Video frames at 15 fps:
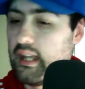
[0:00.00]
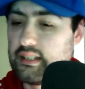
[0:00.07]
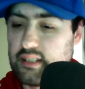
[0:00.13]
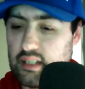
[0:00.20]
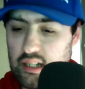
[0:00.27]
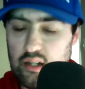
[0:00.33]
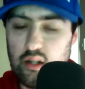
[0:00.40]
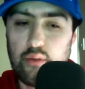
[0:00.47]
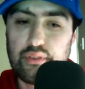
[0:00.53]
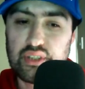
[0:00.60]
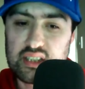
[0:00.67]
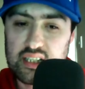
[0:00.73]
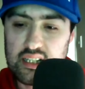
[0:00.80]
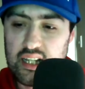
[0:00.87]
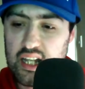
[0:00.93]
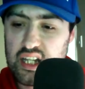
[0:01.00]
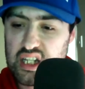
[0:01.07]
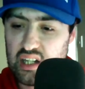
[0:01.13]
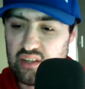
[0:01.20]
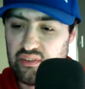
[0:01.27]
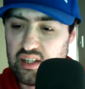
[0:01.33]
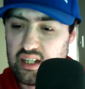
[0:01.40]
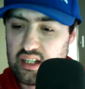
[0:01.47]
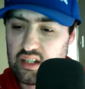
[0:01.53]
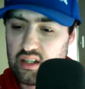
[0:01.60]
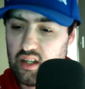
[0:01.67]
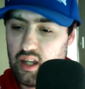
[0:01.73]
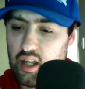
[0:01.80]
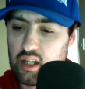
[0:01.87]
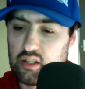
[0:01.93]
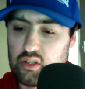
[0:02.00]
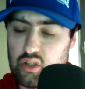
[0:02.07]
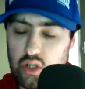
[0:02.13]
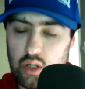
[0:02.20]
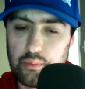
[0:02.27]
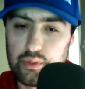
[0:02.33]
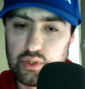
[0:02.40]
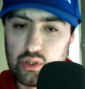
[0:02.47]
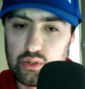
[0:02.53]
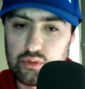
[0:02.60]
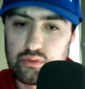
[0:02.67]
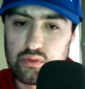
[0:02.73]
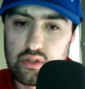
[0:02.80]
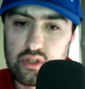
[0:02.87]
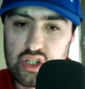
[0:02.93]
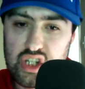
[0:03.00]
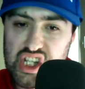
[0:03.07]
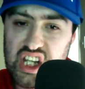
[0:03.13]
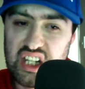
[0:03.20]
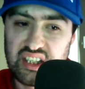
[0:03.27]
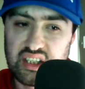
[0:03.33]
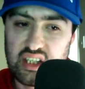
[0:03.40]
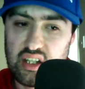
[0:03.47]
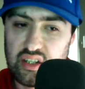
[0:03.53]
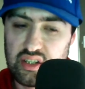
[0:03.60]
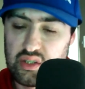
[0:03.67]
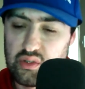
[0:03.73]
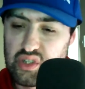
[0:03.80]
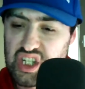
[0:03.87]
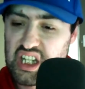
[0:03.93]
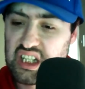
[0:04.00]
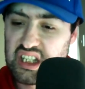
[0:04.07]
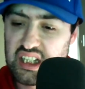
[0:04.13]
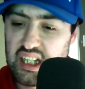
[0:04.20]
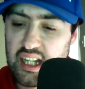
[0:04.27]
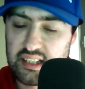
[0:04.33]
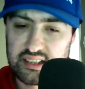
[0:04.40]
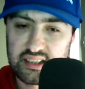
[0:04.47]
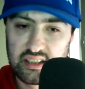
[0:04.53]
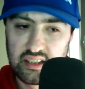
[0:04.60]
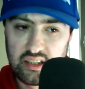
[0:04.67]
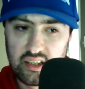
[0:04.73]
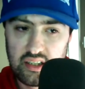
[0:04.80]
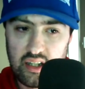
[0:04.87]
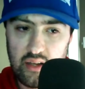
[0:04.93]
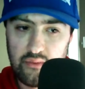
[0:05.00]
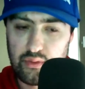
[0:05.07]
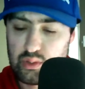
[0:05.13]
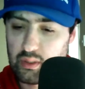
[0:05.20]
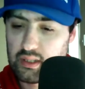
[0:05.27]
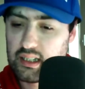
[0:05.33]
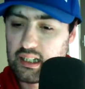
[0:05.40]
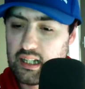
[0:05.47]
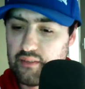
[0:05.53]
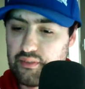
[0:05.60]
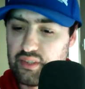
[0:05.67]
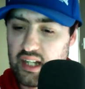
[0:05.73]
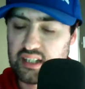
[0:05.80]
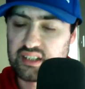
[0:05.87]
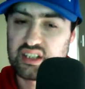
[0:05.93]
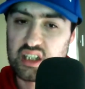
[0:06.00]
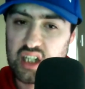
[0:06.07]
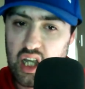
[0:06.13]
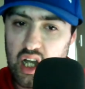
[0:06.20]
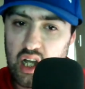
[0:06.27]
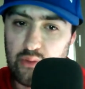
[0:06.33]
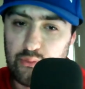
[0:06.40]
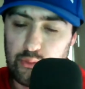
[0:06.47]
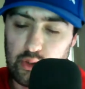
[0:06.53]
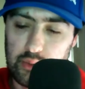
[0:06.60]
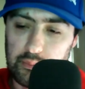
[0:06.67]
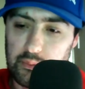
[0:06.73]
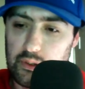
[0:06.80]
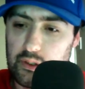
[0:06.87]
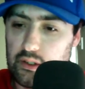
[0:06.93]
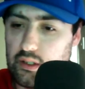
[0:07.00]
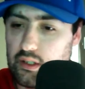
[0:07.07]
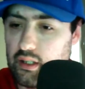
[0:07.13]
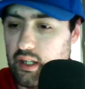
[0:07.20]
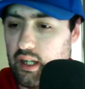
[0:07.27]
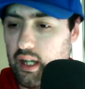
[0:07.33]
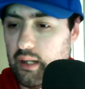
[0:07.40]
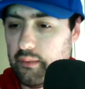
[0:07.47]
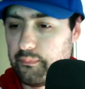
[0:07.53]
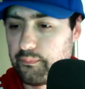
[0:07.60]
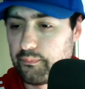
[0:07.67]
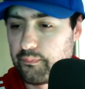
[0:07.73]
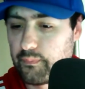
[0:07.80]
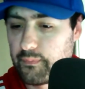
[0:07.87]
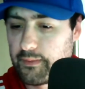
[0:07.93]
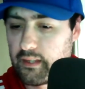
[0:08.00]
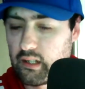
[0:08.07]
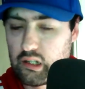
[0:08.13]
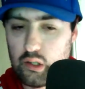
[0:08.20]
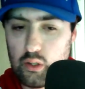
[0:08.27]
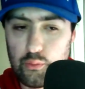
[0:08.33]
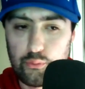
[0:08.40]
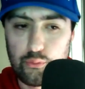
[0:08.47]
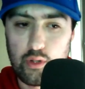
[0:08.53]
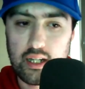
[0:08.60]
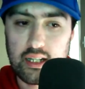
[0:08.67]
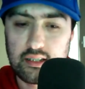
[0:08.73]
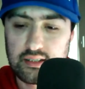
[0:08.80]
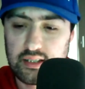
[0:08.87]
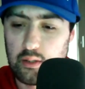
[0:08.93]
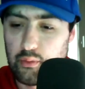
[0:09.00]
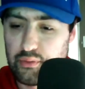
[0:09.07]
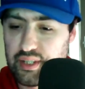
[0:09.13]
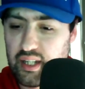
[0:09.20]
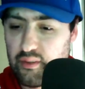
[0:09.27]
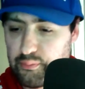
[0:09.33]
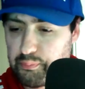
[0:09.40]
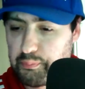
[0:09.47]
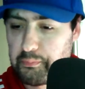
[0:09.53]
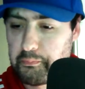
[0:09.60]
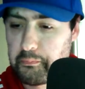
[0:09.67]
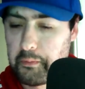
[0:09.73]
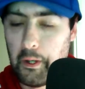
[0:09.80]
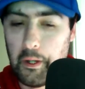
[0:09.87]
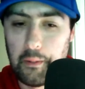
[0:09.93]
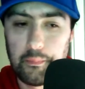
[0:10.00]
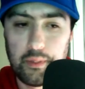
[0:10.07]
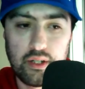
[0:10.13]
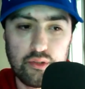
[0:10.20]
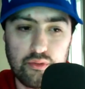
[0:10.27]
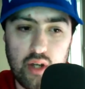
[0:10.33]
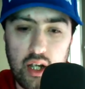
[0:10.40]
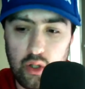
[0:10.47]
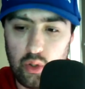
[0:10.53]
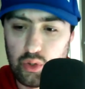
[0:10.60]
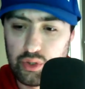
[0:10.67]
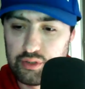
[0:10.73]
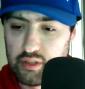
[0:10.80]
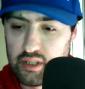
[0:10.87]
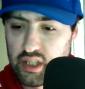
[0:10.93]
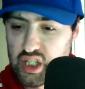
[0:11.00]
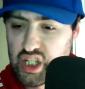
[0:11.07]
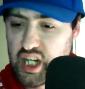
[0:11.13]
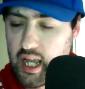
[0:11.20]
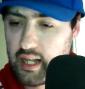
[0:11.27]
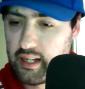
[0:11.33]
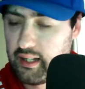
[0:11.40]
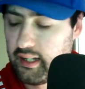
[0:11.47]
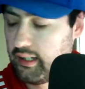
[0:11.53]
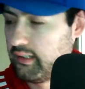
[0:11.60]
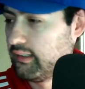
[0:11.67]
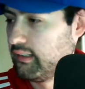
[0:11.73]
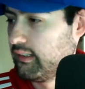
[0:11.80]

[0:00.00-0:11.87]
yes, and then obviously the HSV Commodore GSR sort of GTS for 2011. That's the car for the Clue 3. So obviously I've put them in the right order in the chat there.